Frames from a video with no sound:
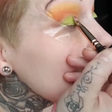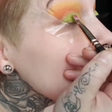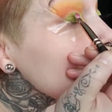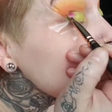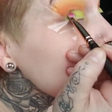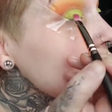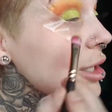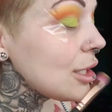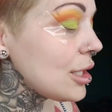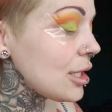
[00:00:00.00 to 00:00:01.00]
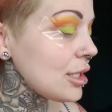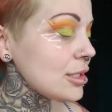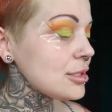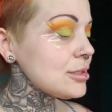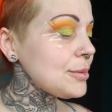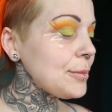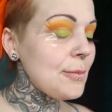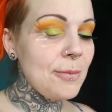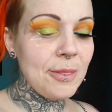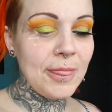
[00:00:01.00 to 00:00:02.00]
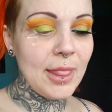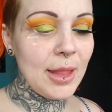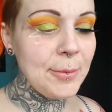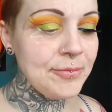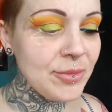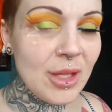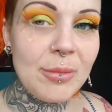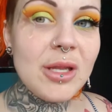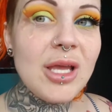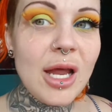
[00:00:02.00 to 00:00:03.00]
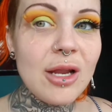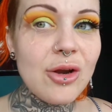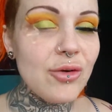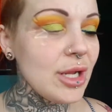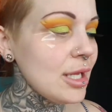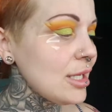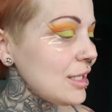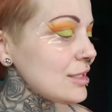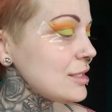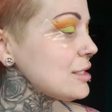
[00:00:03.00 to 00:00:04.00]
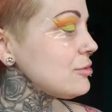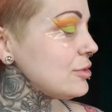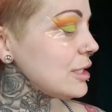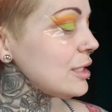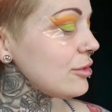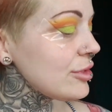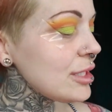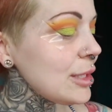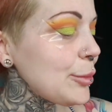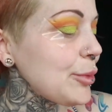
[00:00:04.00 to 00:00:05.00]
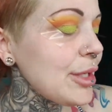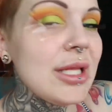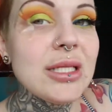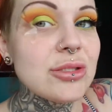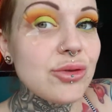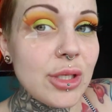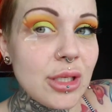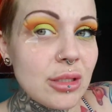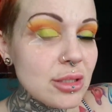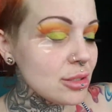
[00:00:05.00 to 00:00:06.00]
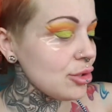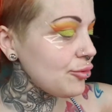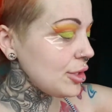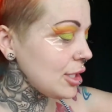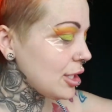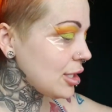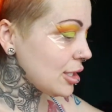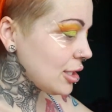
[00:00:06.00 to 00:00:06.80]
Make it really nice. And you can agree, it is really, really pretty, this green. It's lovely.